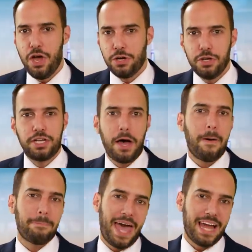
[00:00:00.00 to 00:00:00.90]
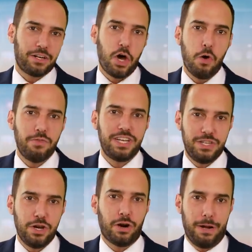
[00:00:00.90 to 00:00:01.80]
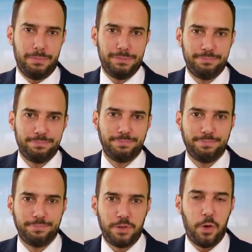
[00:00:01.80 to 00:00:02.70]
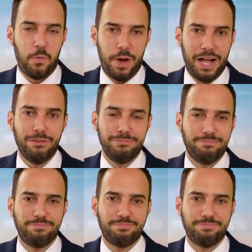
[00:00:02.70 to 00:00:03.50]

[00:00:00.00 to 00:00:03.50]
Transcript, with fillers: could combat COVID in Europe. Well,